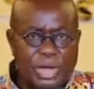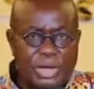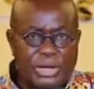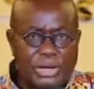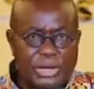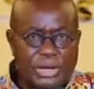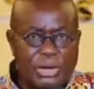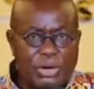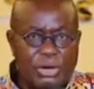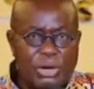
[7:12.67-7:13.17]
will
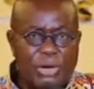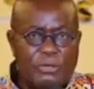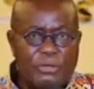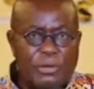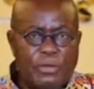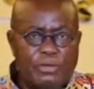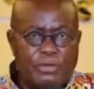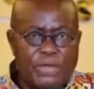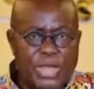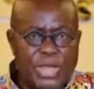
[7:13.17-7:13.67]
undergo a
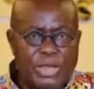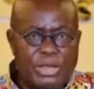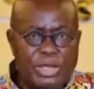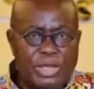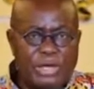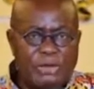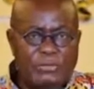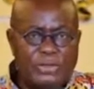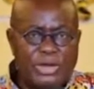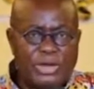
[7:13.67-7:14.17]

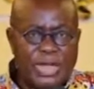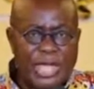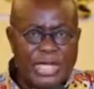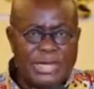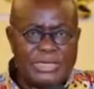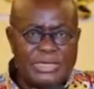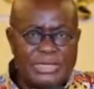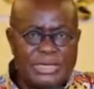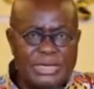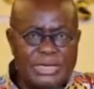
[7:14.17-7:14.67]
repeat
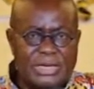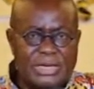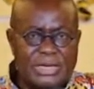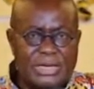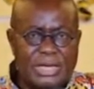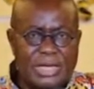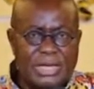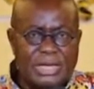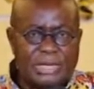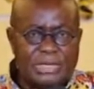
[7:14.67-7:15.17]

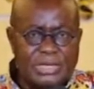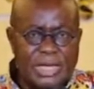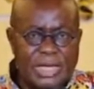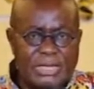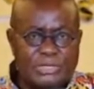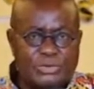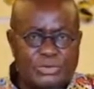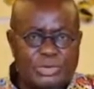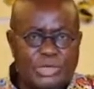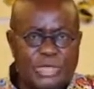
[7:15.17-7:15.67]
COVID-19
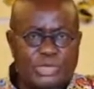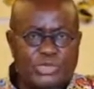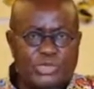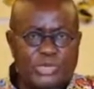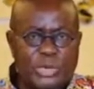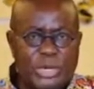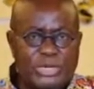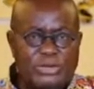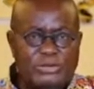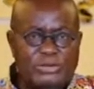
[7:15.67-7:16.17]
test
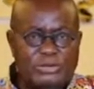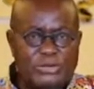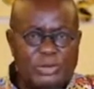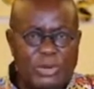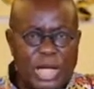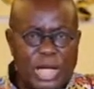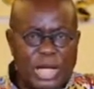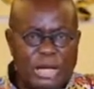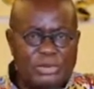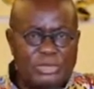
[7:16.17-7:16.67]
within
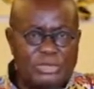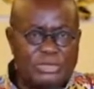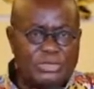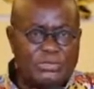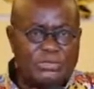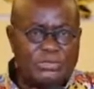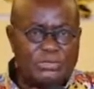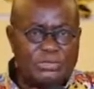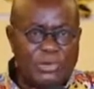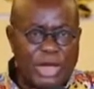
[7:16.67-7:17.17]
24
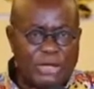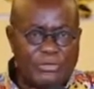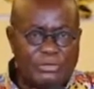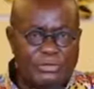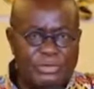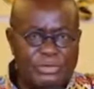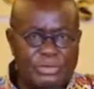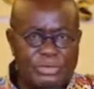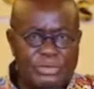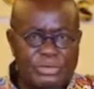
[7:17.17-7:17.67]
hours of
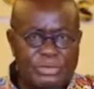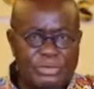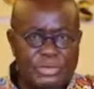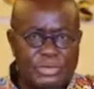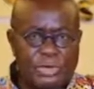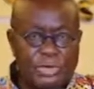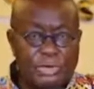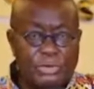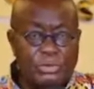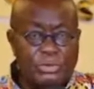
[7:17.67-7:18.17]
arrival,
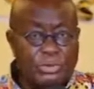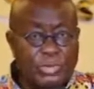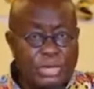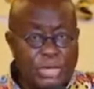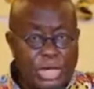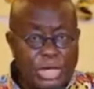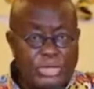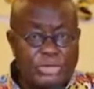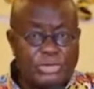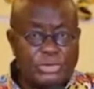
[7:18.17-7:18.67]
with
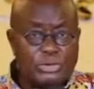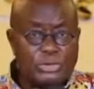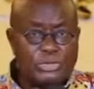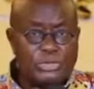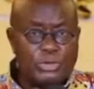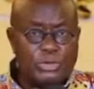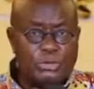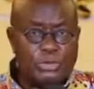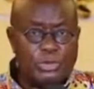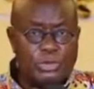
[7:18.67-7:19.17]
the cost
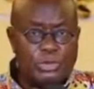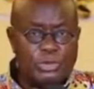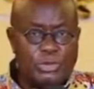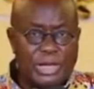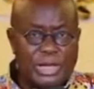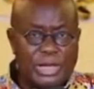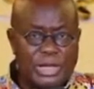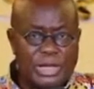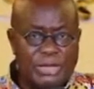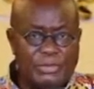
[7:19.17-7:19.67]
also
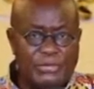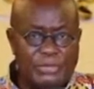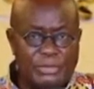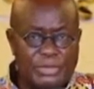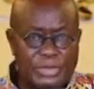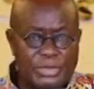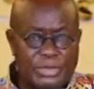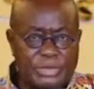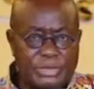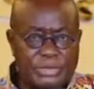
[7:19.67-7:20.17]
borne by
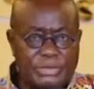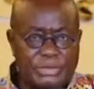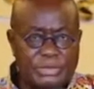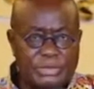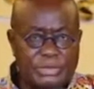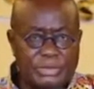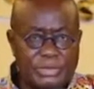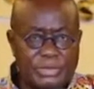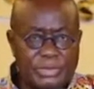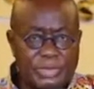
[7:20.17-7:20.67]
government.
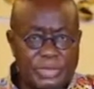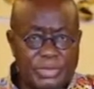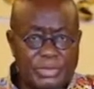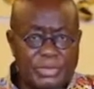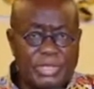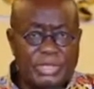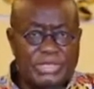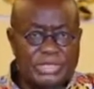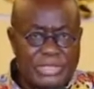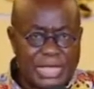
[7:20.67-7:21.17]

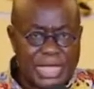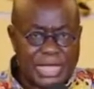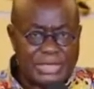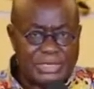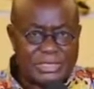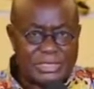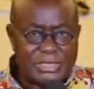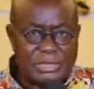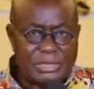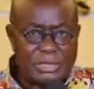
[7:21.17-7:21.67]
This
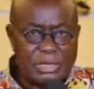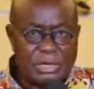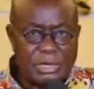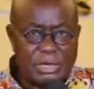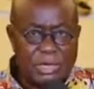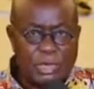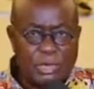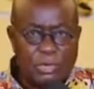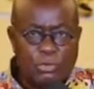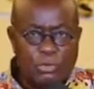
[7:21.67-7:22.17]
test
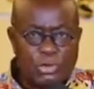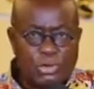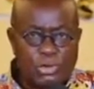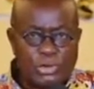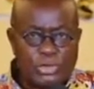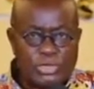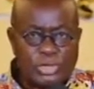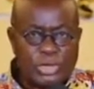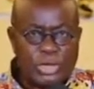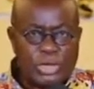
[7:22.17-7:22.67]
will
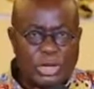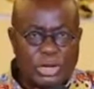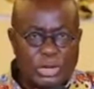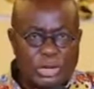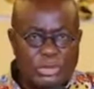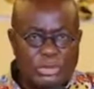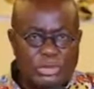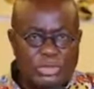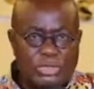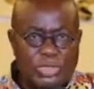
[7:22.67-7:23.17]
also
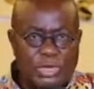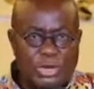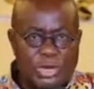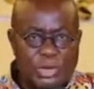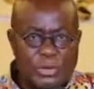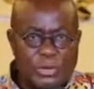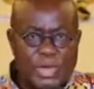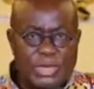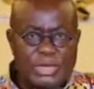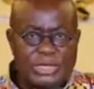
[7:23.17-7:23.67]
include
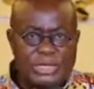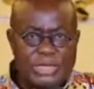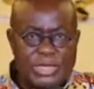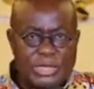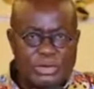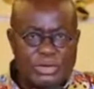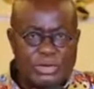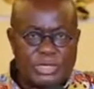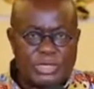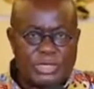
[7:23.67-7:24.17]
genomic
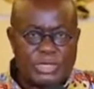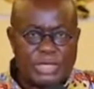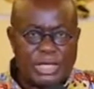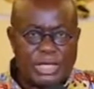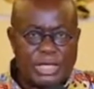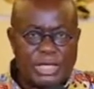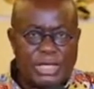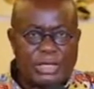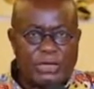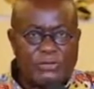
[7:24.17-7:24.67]

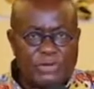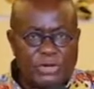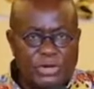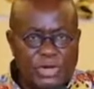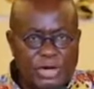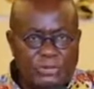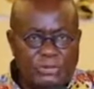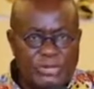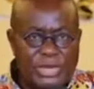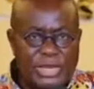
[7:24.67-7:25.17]
sequencing
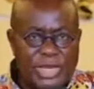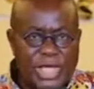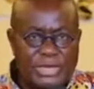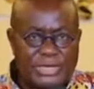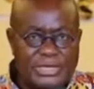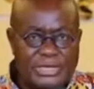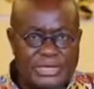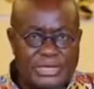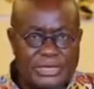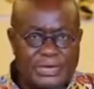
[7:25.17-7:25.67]
for
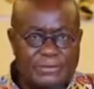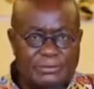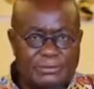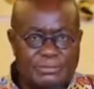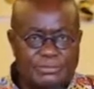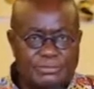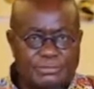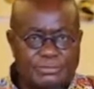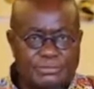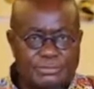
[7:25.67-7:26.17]
COVID-19.